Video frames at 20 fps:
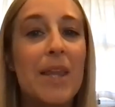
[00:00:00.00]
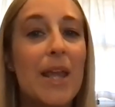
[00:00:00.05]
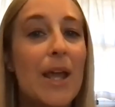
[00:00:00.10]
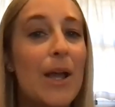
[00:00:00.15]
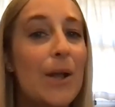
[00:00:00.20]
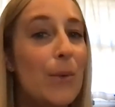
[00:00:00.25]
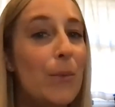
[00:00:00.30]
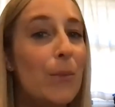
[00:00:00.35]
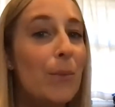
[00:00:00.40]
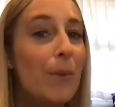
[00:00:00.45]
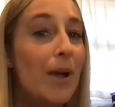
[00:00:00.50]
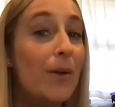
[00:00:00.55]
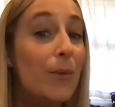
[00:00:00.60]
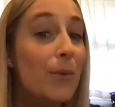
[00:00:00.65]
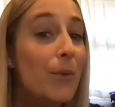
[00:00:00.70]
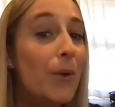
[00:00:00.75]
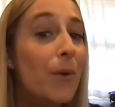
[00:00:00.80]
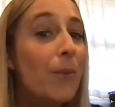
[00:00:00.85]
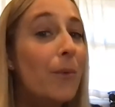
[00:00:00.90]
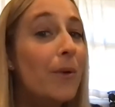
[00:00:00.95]
I don't, I
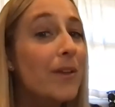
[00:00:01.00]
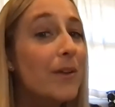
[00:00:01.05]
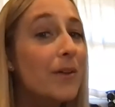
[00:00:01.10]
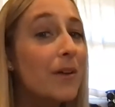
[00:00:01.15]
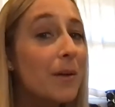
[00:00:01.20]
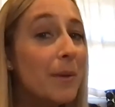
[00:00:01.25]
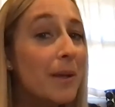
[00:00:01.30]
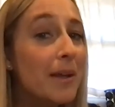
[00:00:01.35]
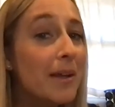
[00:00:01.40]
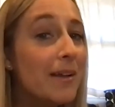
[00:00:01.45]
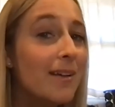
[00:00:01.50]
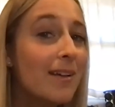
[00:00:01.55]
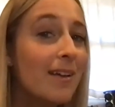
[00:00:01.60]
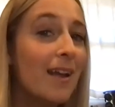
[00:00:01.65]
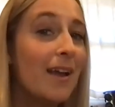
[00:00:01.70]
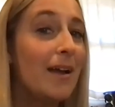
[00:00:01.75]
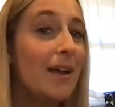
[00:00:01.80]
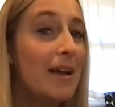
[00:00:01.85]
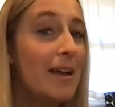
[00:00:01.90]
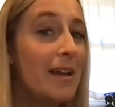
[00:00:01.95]
don't know when they're coming.
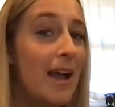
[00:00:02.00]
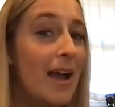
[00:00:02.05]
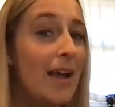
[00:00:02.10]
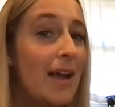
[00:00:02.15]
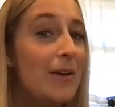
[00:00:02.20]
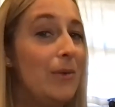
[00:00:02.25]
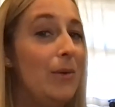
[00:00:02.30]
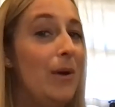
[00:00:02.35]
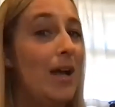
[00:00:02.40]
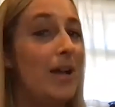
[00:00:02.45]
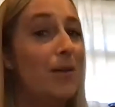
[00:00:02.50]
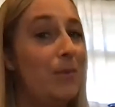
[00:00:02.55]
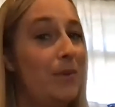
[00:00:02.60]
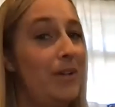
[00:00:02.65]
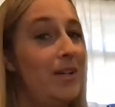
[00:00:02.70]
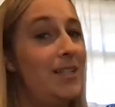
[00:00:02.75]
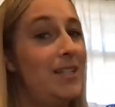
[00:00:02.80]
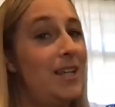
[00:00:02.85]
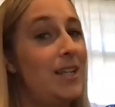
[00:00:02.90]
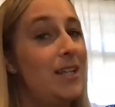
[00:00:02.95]
I, I don't I don't
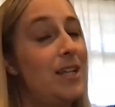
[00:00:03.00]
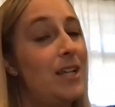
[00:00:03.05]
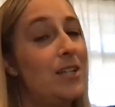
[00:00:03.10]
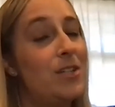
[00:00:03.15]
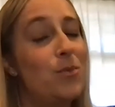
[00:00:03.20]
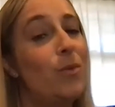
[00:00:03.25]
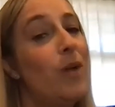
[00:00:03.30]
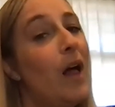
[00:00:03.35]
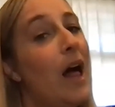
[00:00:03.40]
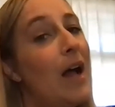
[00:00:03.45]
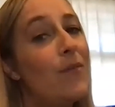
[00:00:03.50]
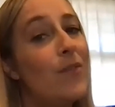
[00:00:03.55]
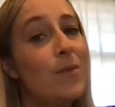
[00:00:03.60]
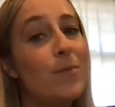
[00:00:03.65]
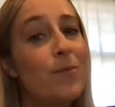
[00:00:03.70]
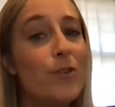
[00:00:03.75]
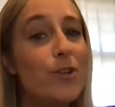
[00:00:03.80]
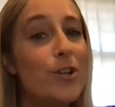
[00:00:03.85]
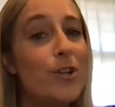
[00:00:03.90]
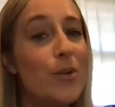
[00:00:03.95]
want to say yes, we'll have
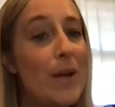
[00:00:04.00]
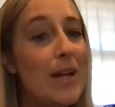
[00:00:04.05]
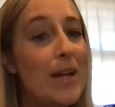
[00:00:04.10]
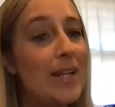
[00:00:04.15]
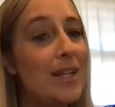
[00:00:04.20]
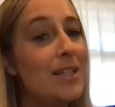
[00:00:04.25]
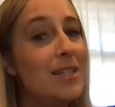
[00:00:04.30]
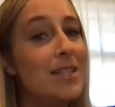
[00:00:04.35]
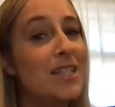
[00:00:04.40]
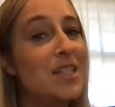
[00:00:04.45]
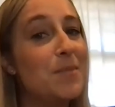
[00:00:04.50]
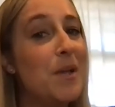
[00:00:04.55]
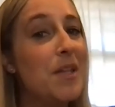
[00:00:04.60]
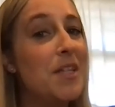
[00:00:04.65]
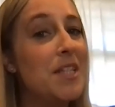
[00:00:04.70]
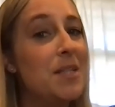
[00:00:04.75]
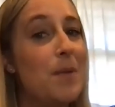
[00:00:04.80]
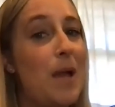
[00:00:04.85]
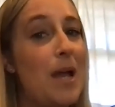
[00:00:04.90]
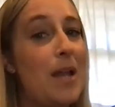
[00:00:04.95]
them for your wedding in six
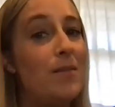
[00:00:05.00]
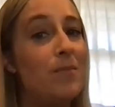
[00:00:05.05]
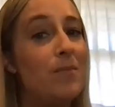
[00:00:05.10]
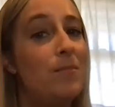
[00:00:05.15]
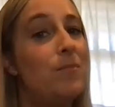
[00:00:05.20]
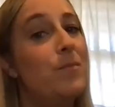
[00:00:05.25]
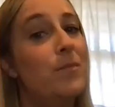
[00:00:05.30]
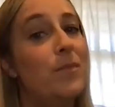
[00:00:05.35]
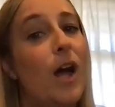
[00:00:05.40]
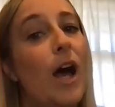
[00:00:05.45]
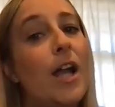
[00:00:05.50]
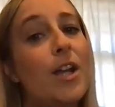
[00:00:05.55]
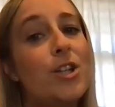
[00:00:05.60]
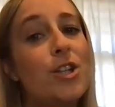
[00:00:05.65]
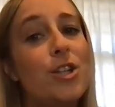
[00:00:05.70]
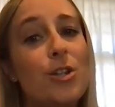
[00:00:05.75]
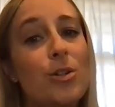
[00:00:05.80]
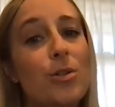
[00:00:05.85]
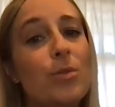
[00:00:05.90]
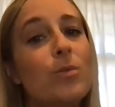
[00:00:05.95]
months and lie
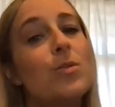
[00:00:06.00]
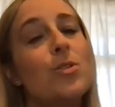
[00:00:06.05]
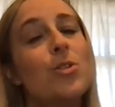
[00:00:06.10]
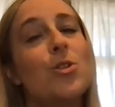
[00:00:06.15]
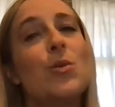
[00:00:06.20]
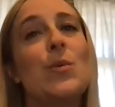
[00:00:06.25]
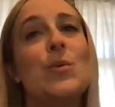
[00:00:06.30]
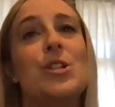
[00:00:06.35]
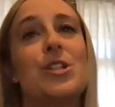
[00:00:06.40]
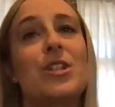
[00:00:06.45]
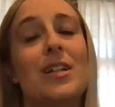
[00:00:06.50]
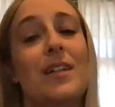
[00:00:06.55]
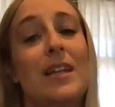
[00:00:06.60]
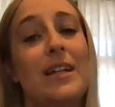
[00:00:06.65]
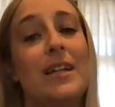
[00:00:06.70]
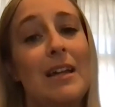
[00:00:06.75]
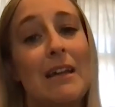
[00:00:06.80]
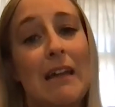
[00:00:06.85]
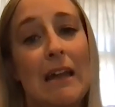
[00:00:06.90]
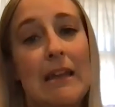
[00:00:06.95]
to you. So we're just kind
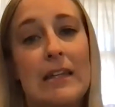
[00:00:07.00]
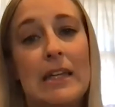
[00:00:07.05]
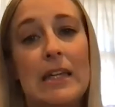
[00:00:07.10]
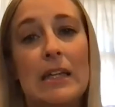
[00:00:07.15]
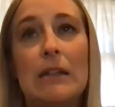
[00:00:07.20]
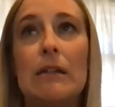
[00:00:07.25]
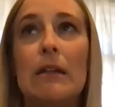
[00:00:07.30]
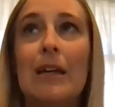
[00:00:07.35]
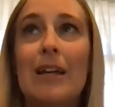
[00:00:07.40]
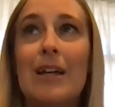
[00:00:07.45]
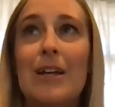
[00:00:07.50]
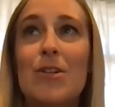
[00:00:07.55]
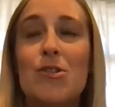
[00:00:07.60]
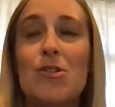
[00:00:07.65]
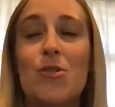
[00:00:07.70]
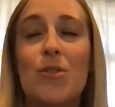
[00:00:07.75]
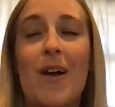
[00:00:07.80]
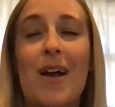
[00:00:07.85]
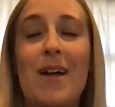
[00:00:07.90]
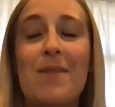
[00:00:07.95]
of like I, I can't.
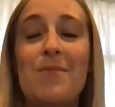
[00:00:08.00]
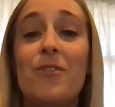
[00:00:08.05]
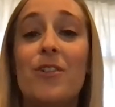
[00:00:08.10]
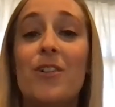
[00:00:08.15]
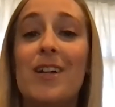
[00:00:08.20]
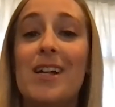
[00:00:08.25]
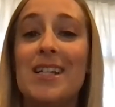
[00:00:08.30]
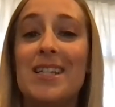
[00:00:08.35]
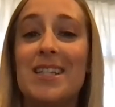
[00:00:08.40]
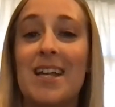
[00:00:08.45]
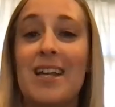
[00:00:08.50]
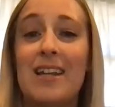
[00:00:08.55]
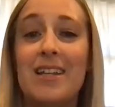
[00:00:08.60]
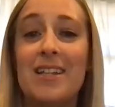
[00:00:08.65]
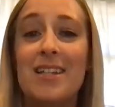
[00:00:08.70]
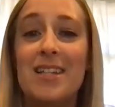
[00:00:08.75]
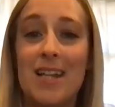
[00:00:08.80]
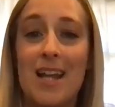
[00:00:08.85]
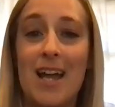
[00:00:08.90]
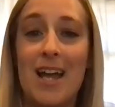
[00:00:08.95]
So now I'm very
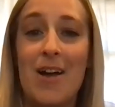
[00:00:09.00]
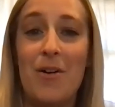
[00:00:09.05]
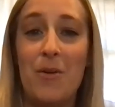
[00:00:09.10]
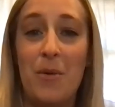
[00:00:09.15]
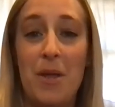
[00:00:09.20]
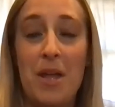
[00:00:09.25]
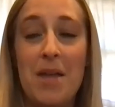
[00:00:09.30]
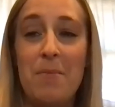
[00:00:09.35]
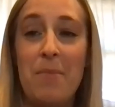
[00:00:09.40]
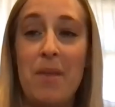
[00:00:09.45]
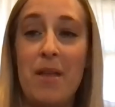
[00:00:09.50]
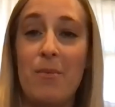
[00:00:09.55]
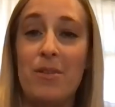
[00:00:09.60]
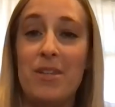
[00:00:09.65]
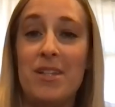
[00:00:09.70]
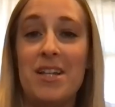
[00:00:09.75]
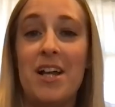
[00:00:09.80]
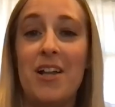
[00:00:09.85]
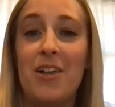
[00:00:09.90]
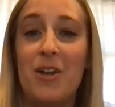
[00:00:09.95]
excited to now be able
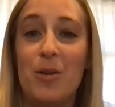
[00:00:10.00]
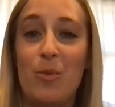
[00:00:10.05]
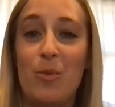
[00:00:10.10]
to tell our